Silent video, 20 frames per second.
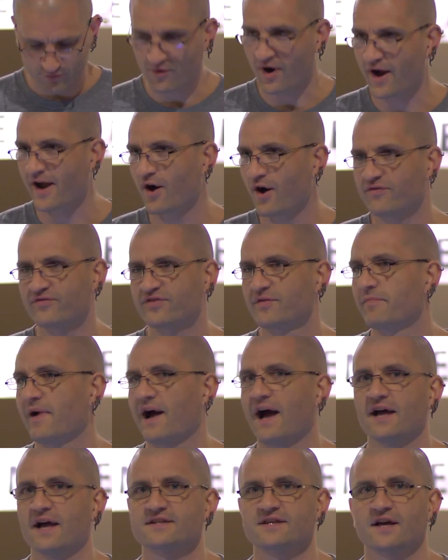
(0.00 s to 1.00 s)
right off the
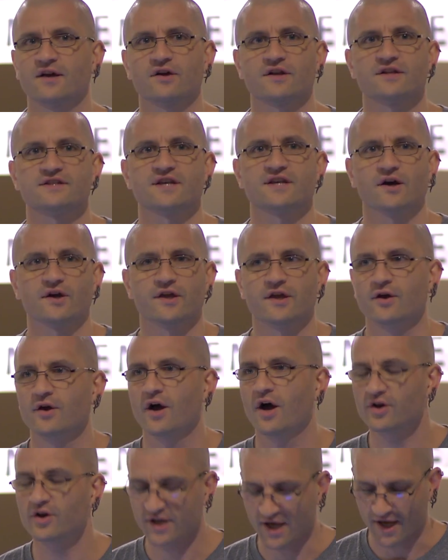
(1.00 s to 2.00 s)
bat. I got to tell you.
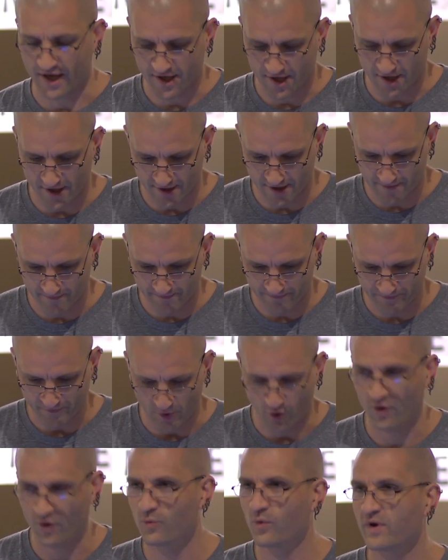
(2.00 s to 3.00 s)
Okay.
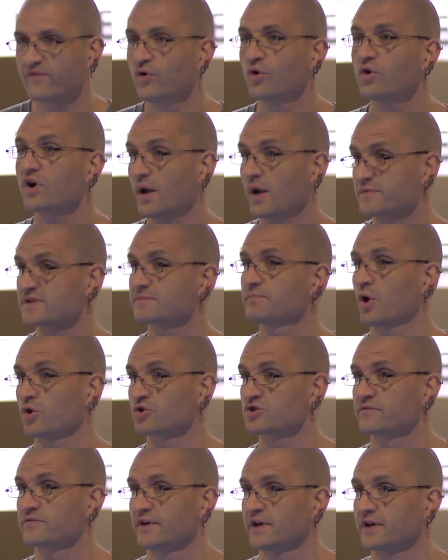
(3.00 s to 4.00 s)
Well, we've all come as
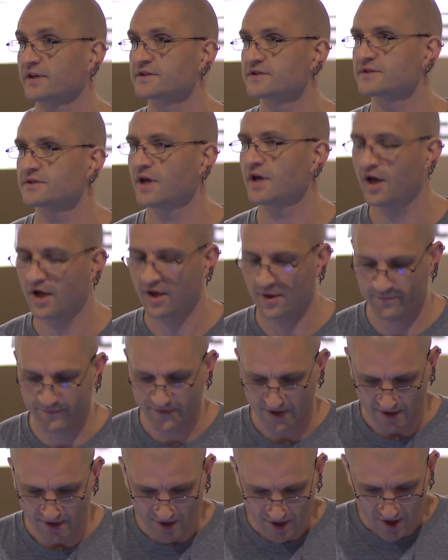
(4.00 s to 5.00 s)
Bolsheviks.
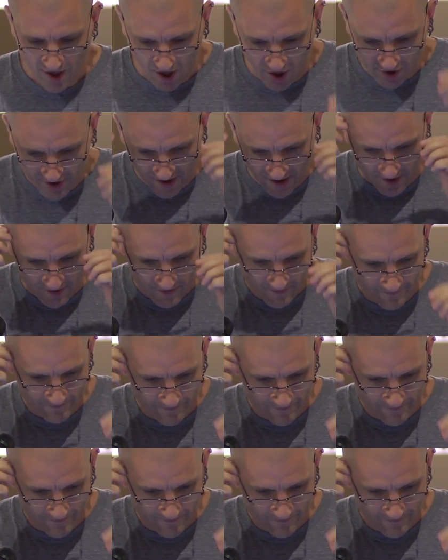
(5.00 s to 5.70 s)
Okay.